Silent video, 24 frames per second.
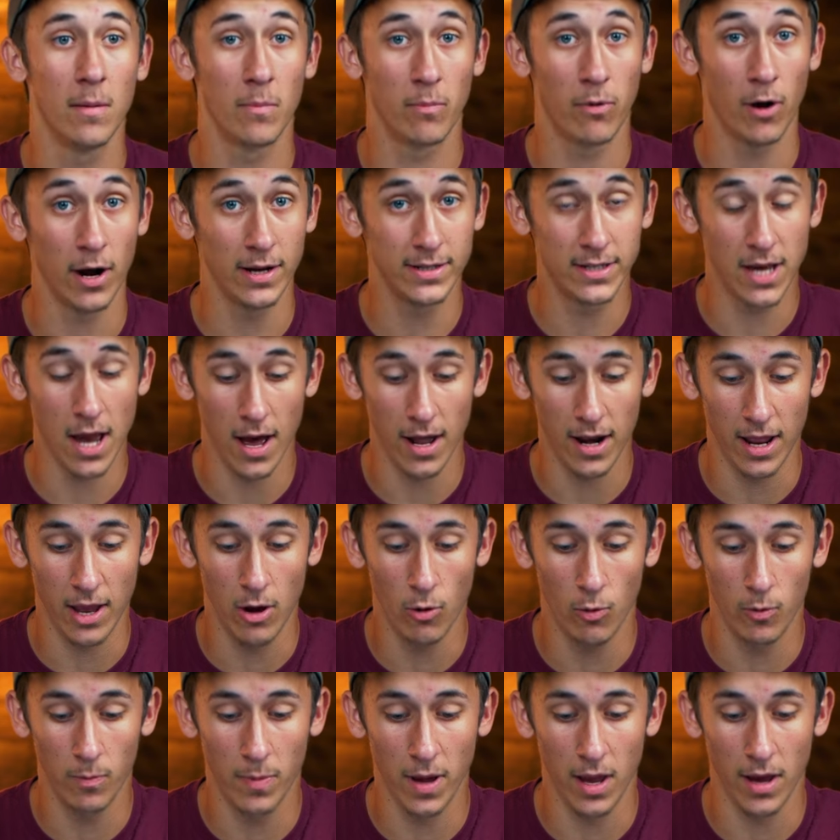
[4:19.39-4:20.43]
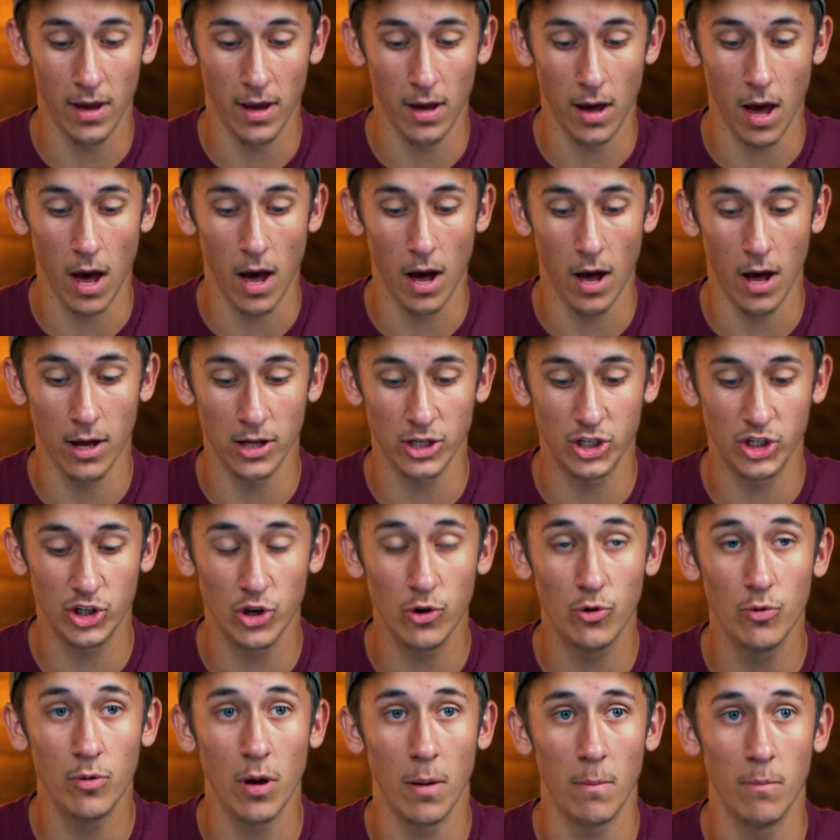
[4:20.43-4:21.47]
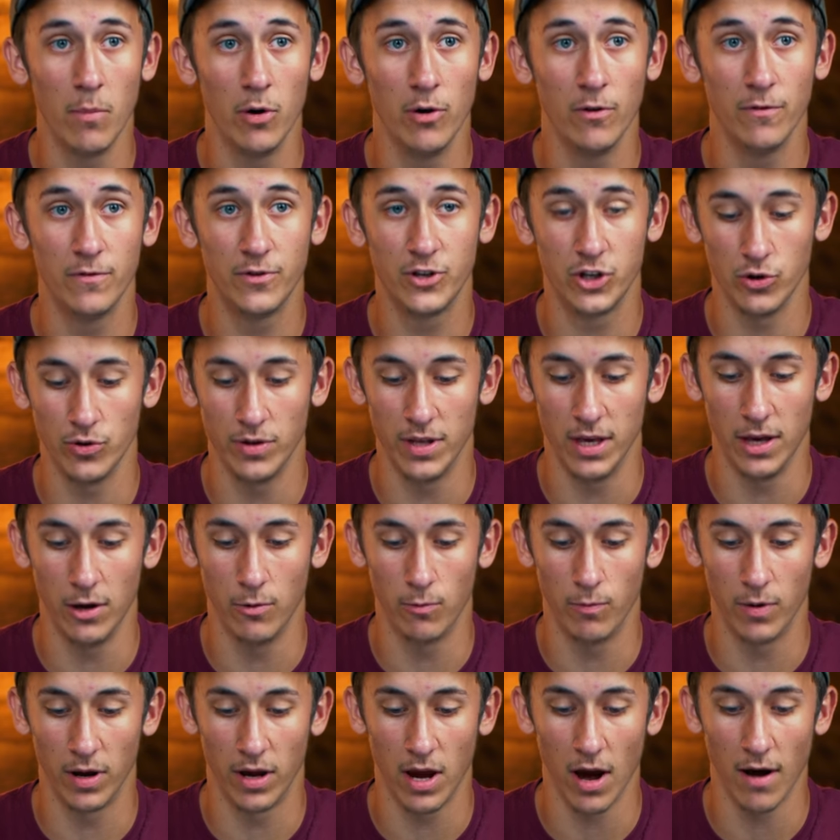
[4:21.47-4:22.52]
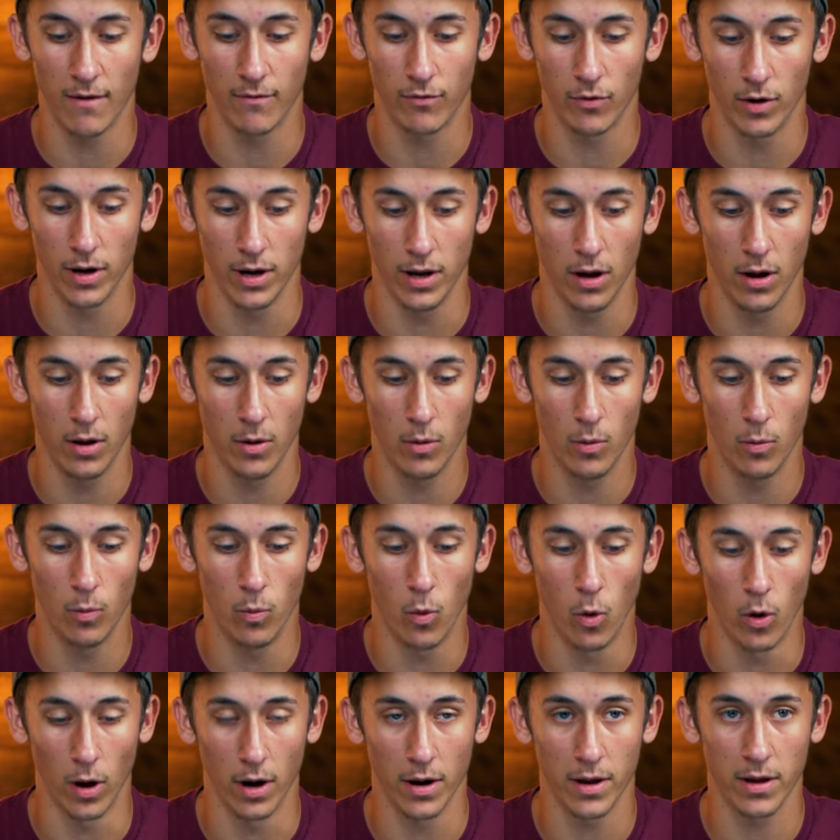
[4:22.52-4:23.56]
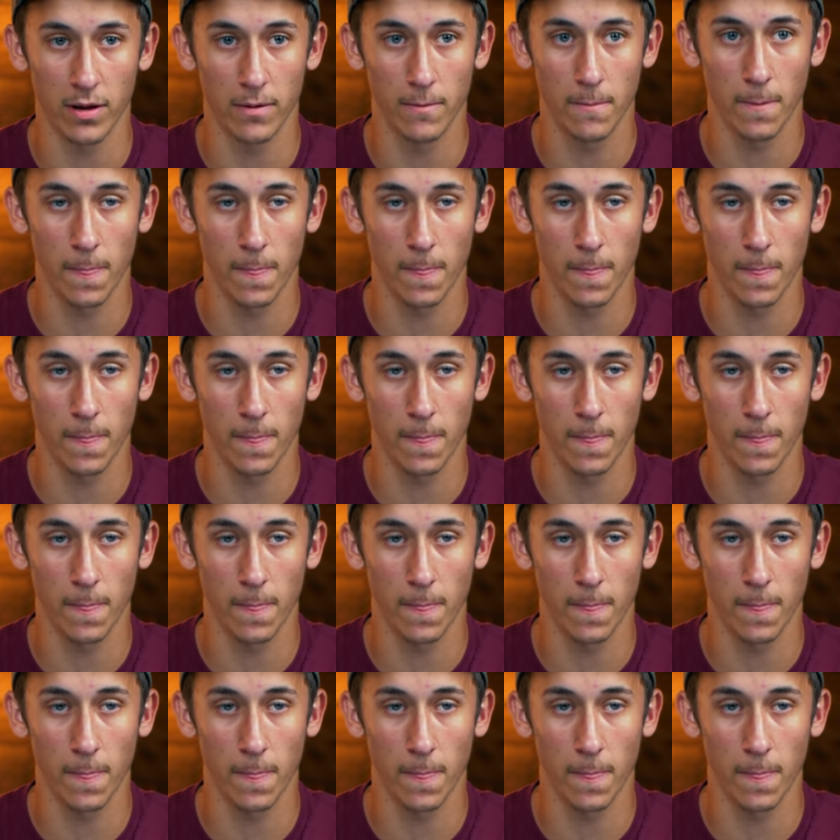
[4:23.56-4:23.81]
praise God, he will be soon moved to the recovery ward.